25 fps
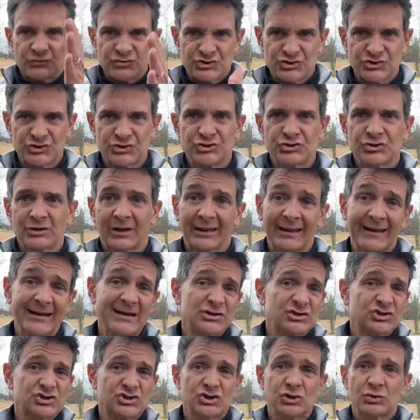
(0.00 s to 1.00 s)
June,
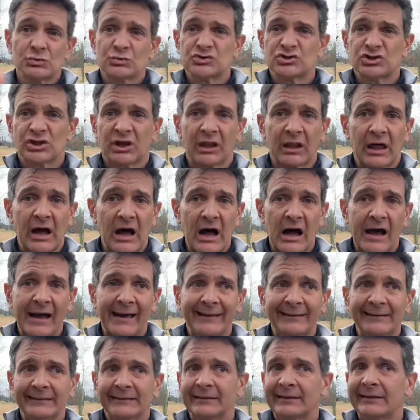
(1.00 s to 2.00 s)
late June,
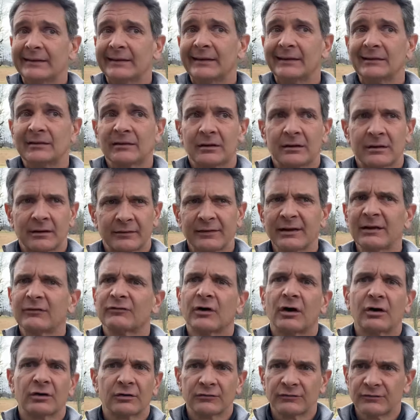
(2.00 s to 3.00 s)
July, end of, I think it's
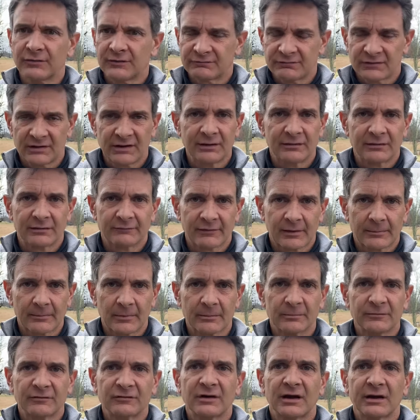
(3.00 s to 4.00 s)
August 15th, if I'm
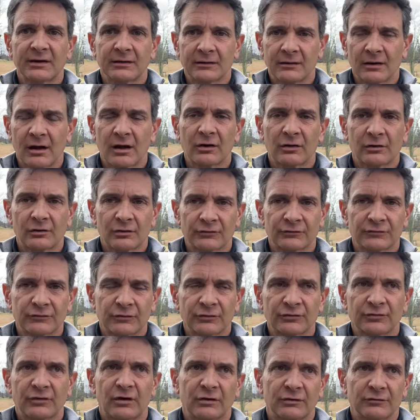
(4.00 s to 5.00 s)
not mistaken, not August
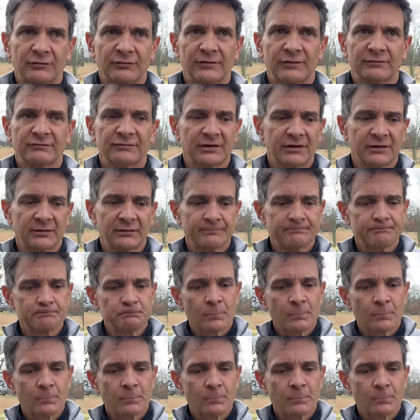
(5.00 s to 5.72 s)
1st, August 15th.